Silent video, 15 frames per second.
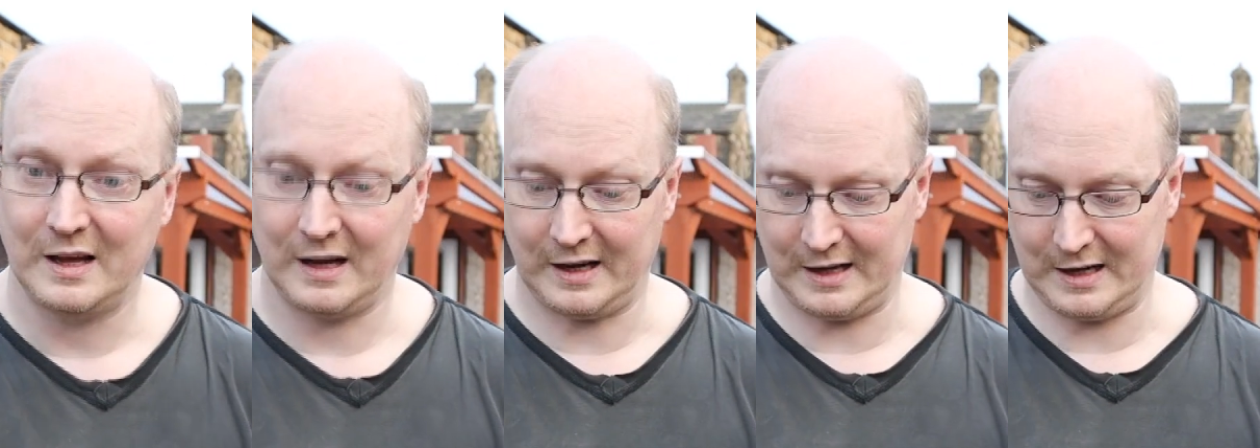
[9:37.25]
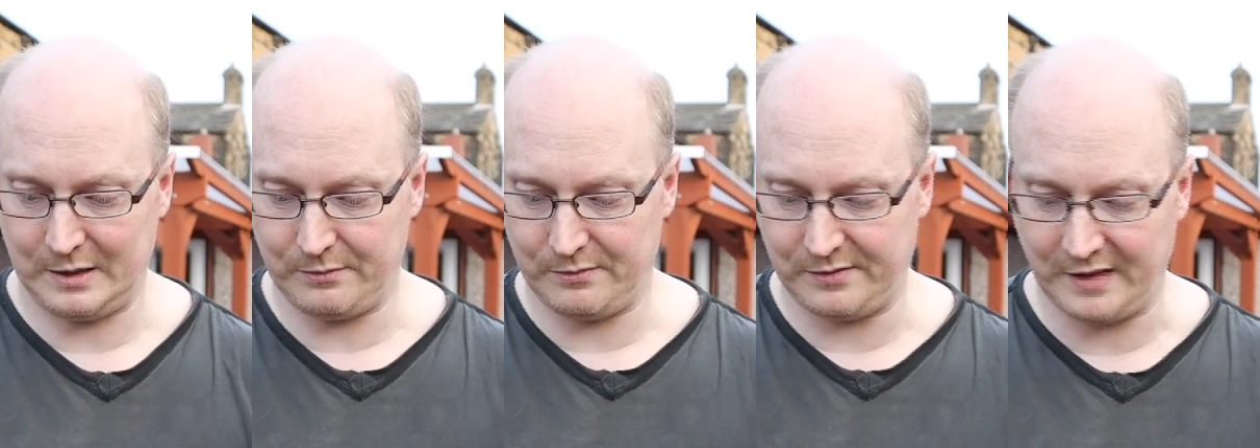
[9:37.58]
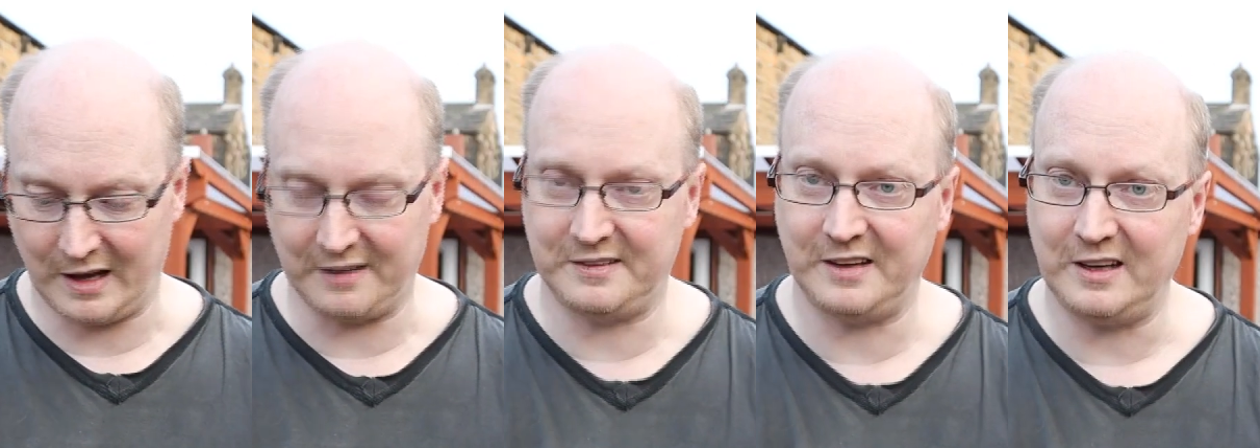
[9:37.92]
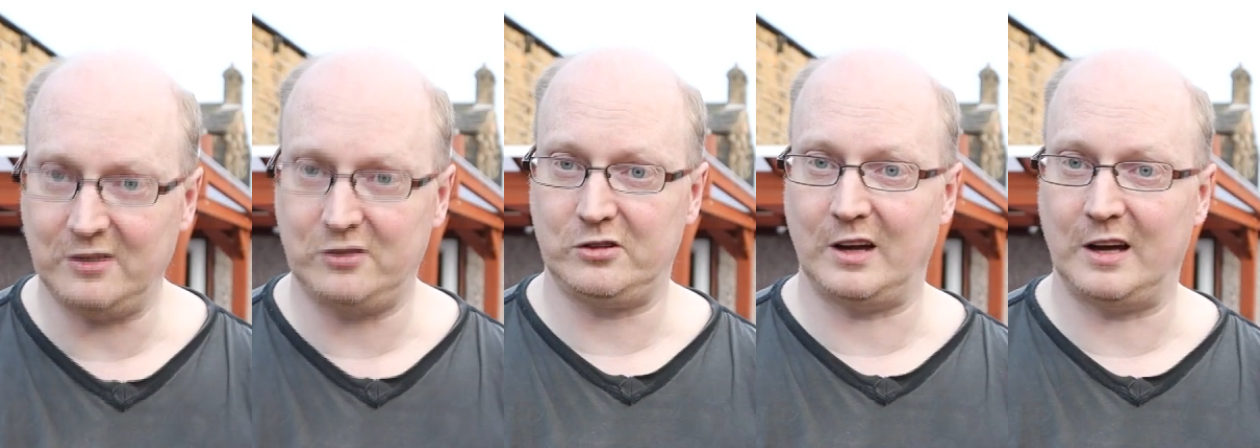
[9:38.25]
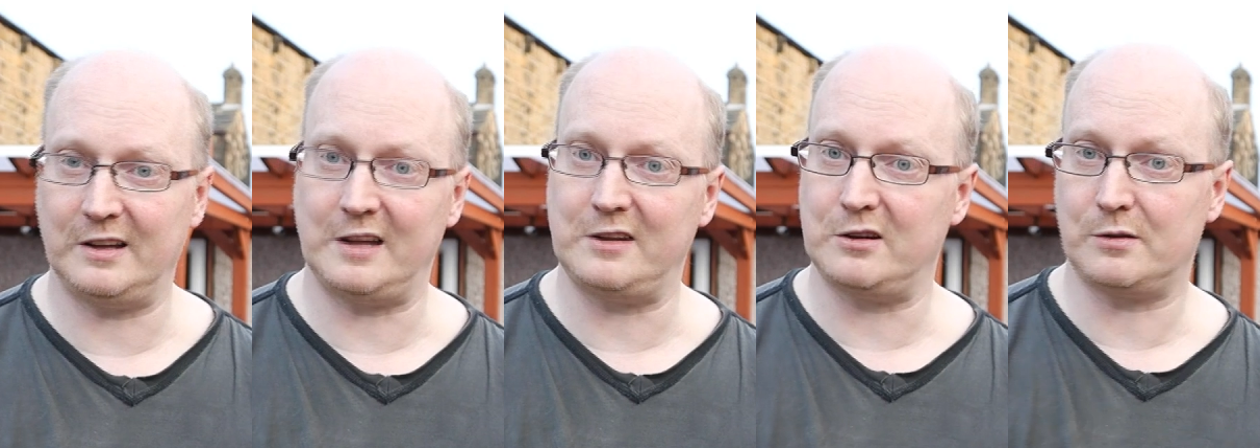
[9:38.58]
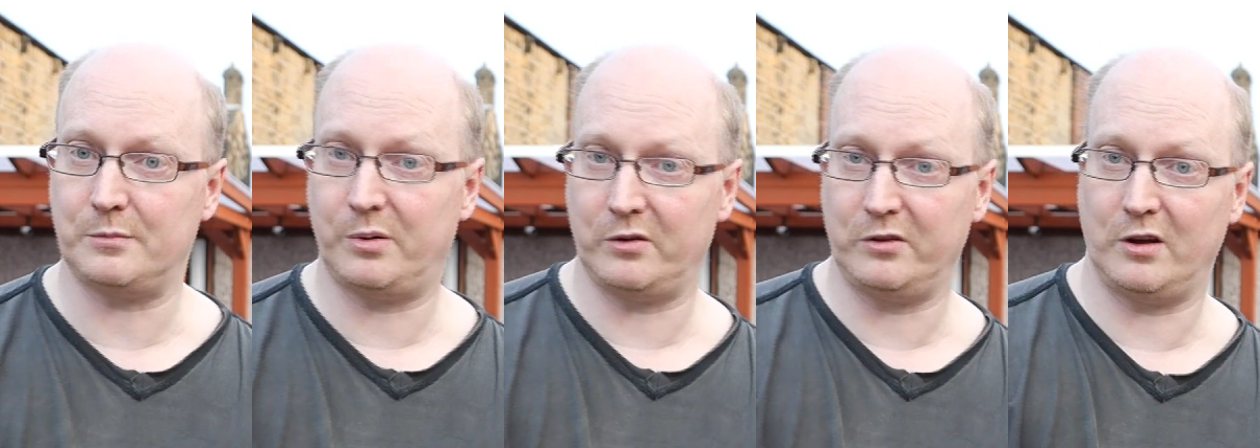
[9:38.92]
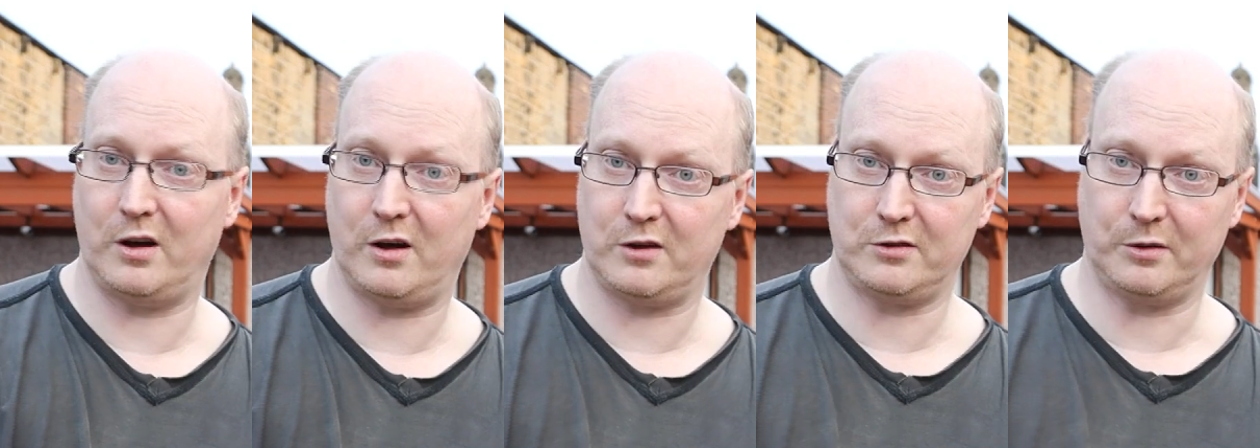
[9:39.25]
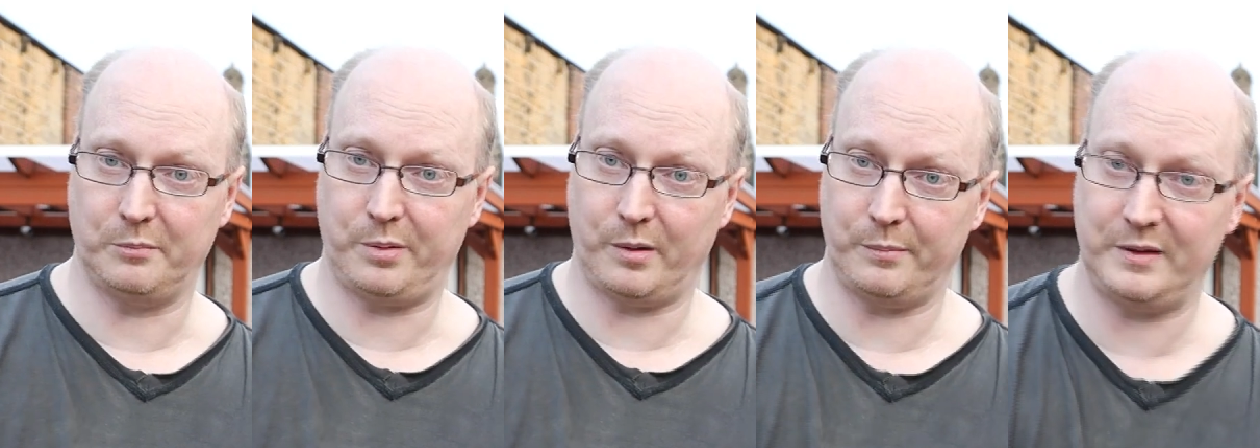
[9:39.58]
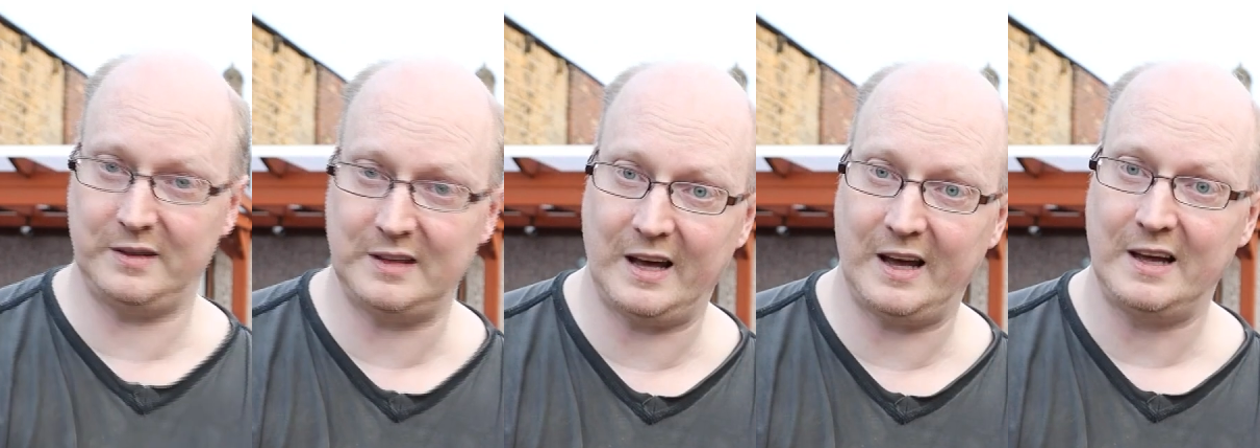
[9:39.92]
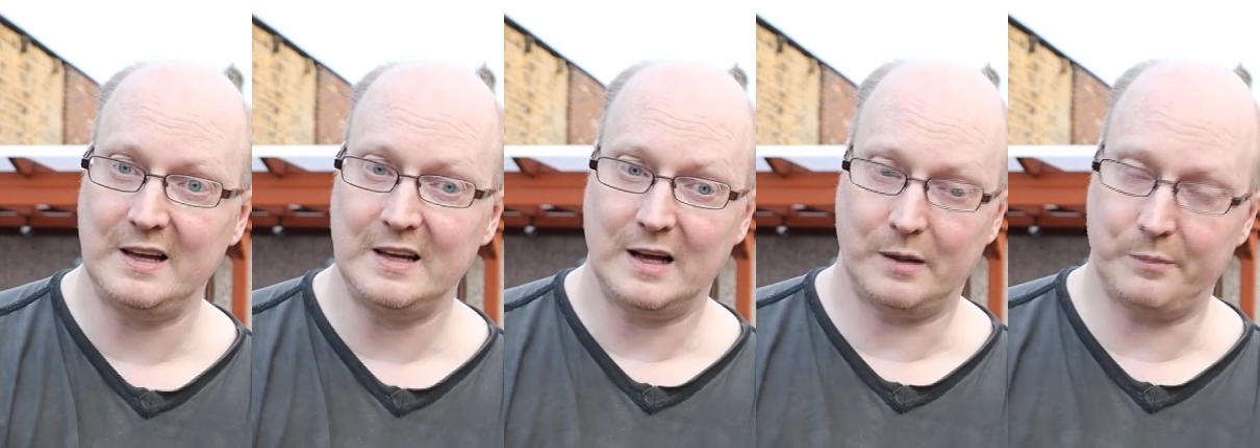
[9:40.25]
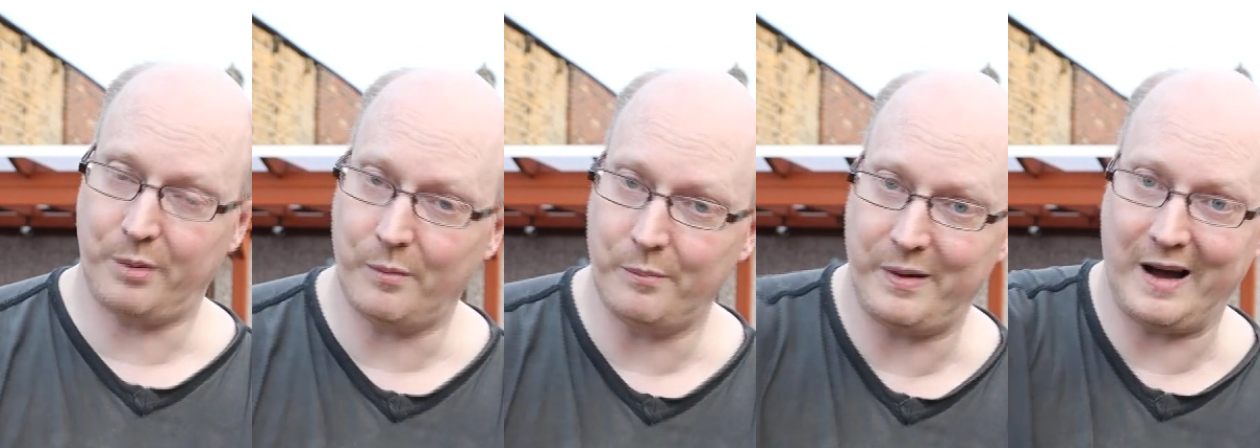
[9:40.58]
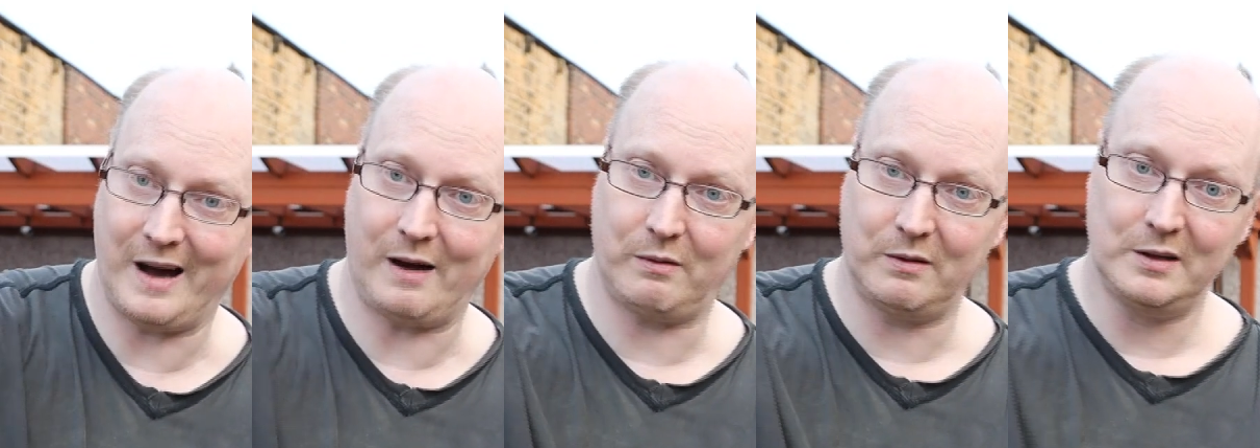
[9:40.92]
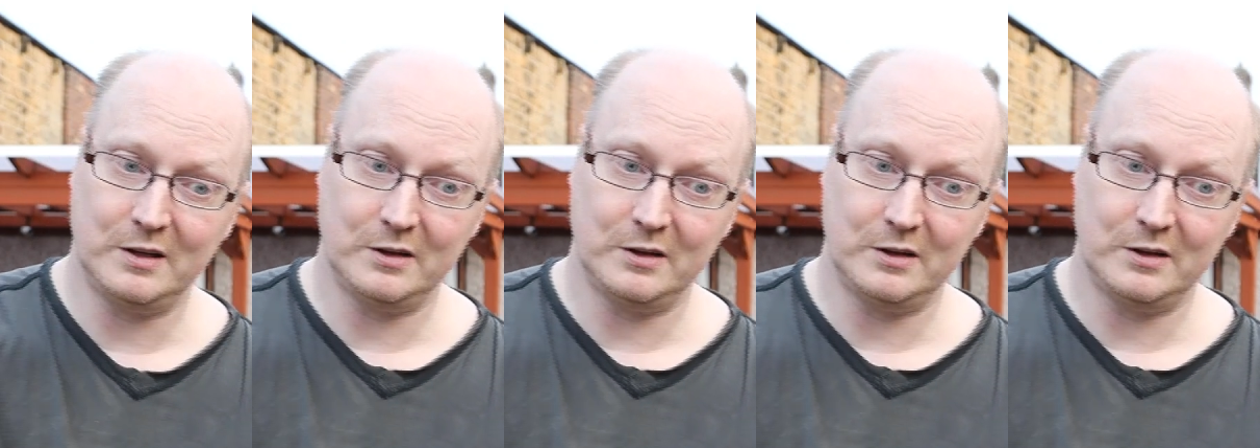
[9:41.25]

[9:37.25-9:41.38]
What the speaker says: that ditch, and then you can put your sump pump in there and pump it out